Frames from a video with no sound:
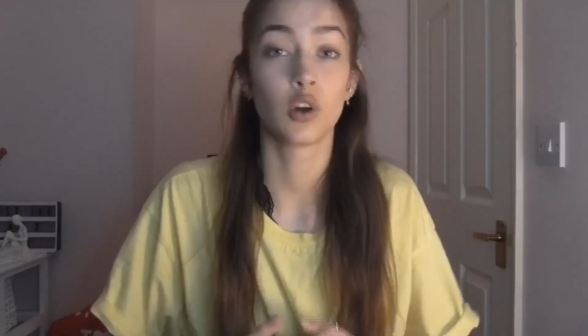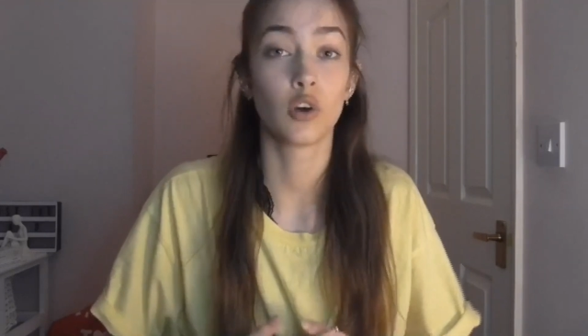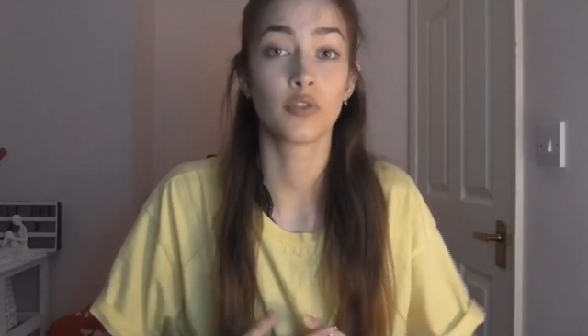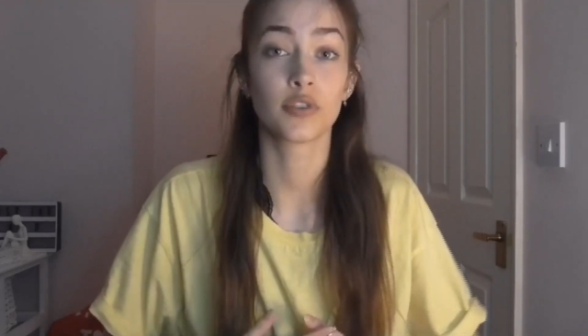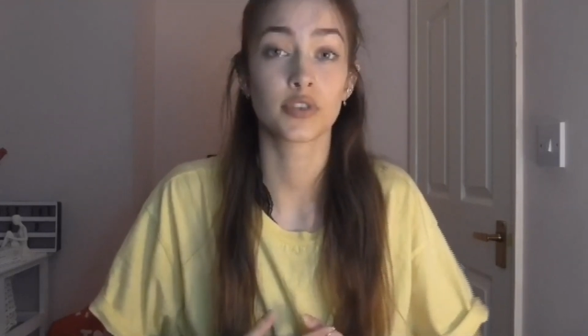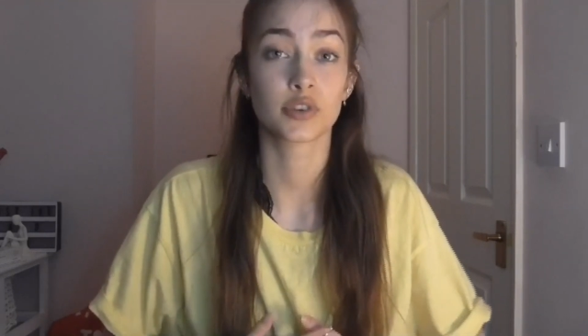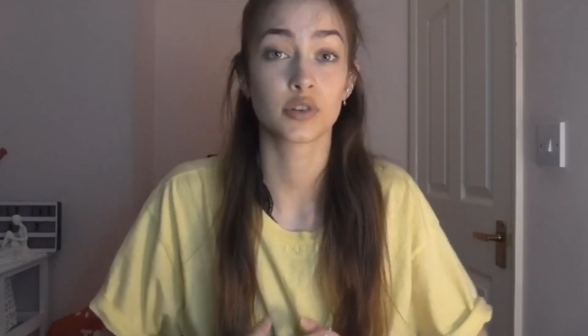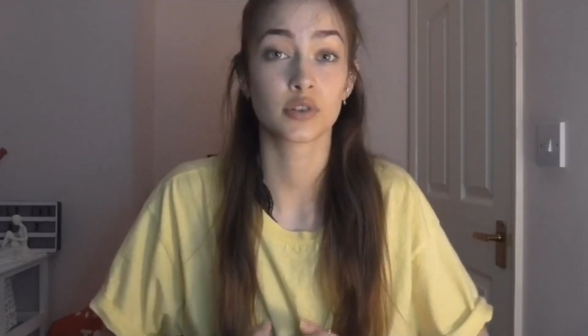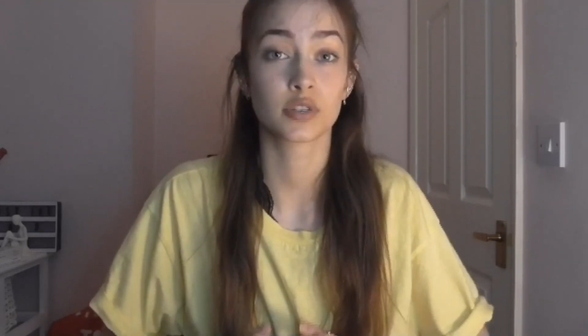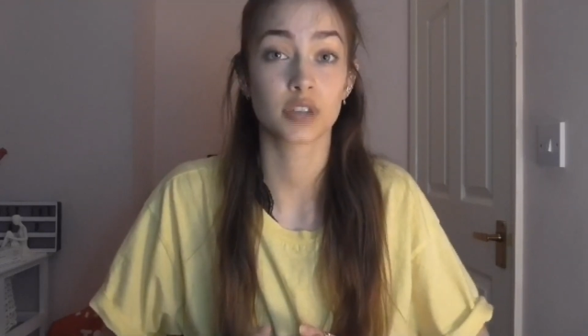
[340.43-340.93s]
a lot
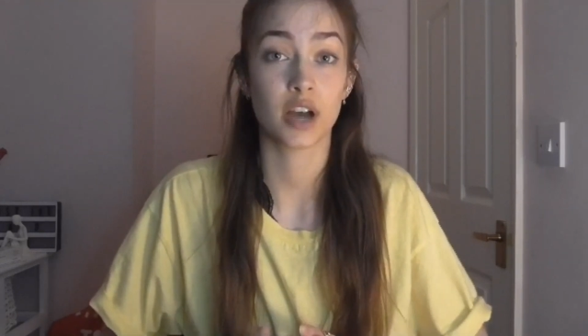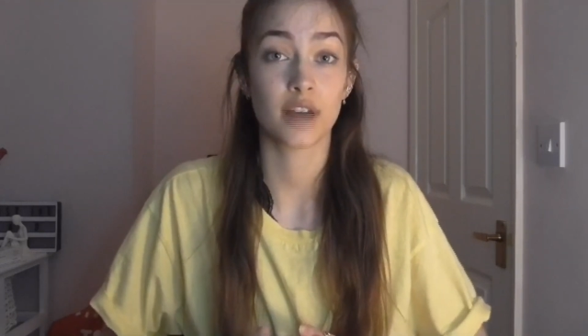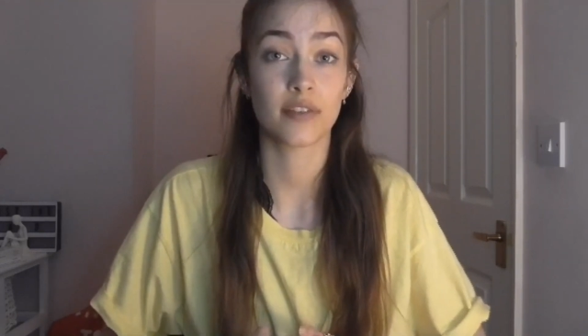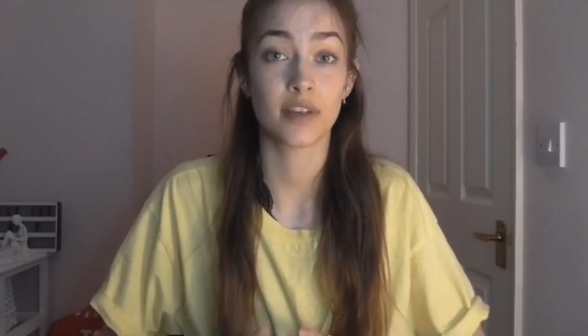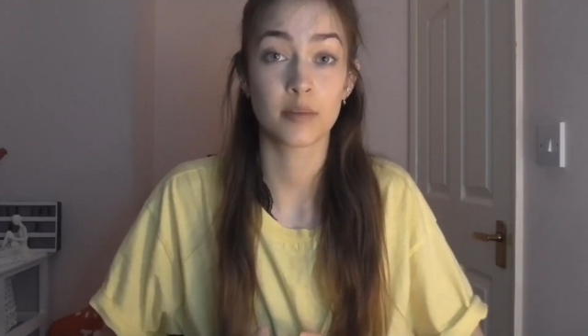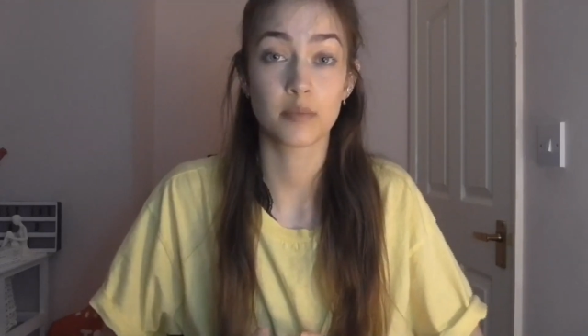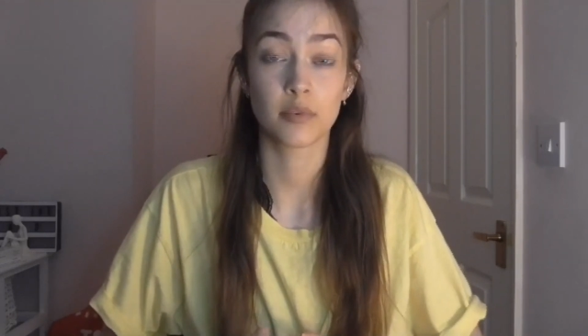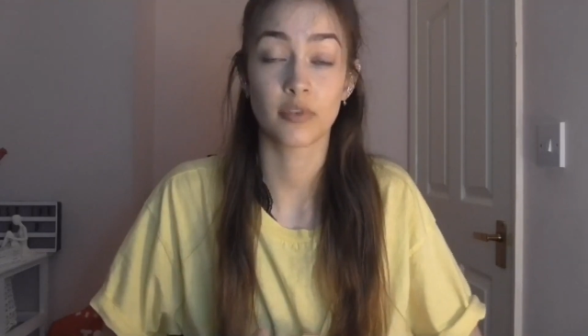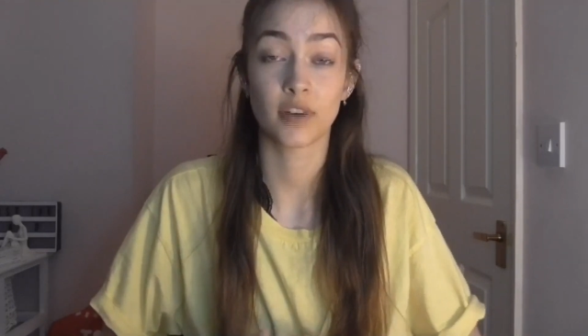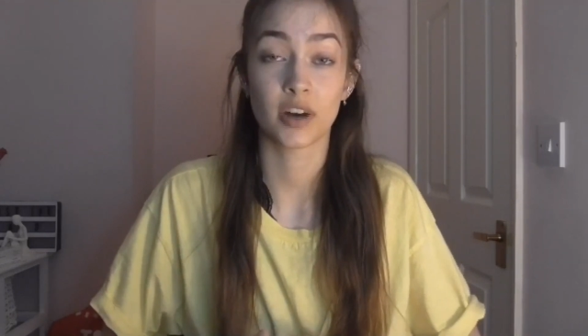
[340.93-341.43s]
of the songs
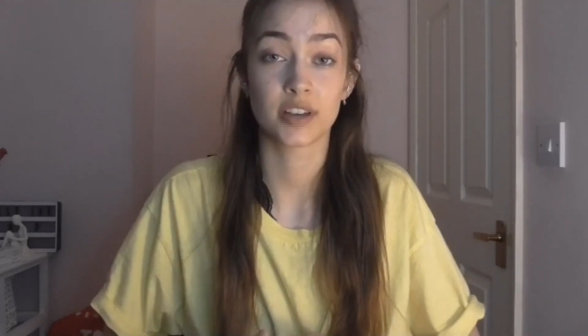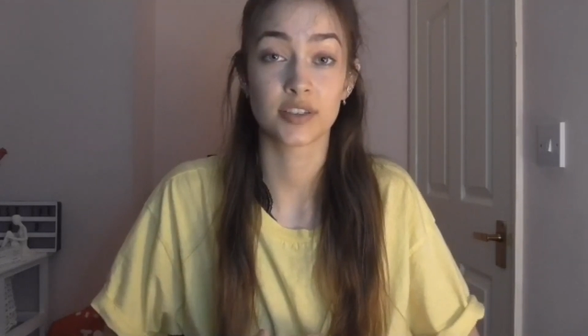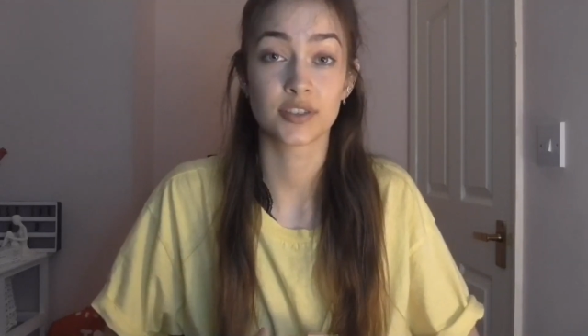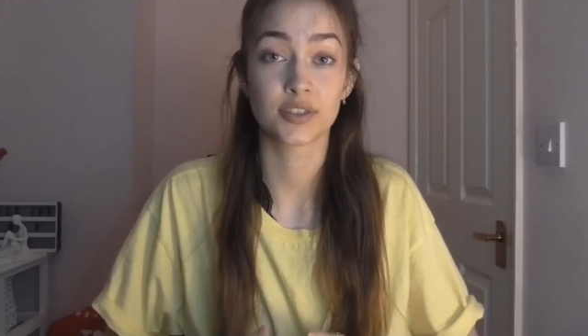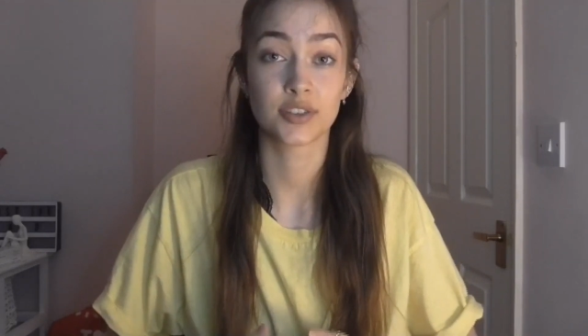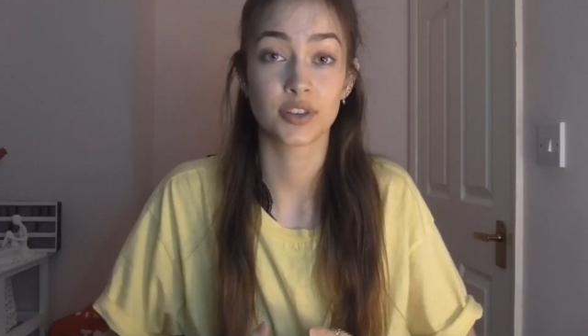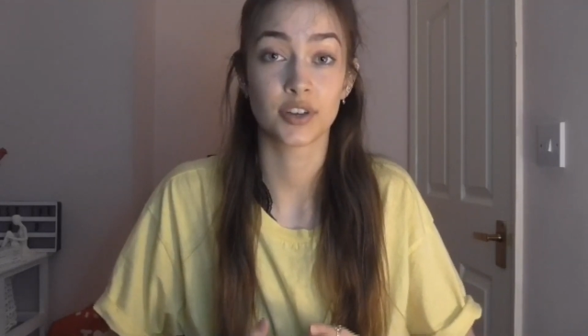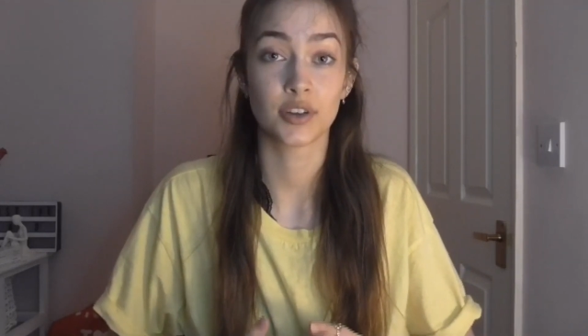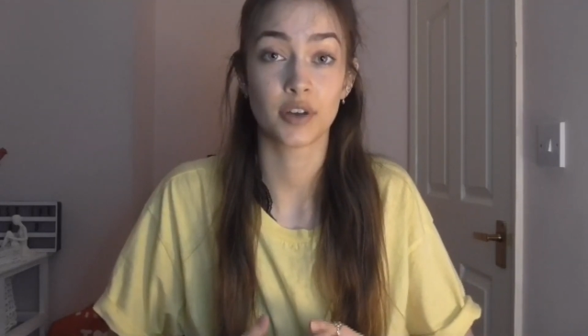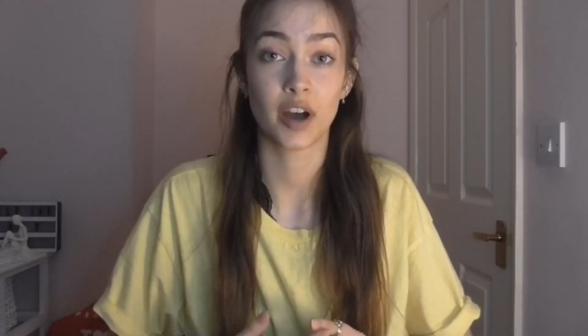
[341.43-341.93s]
I've
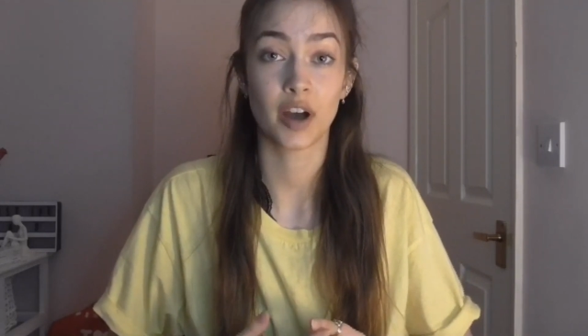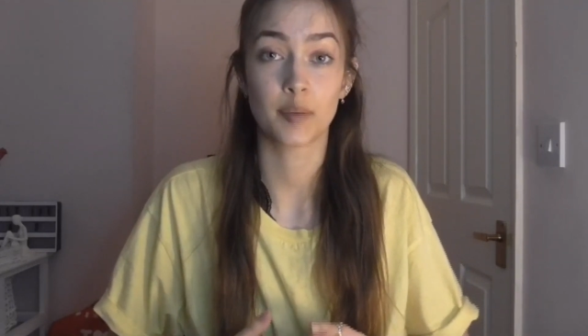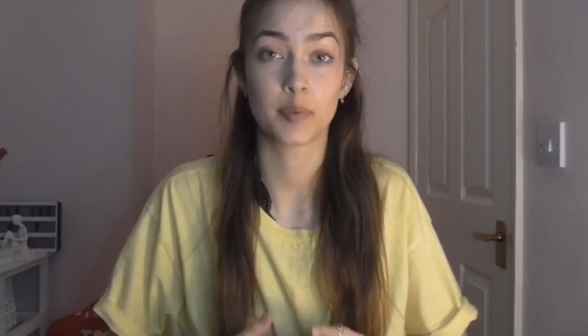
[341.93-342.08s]
improvised to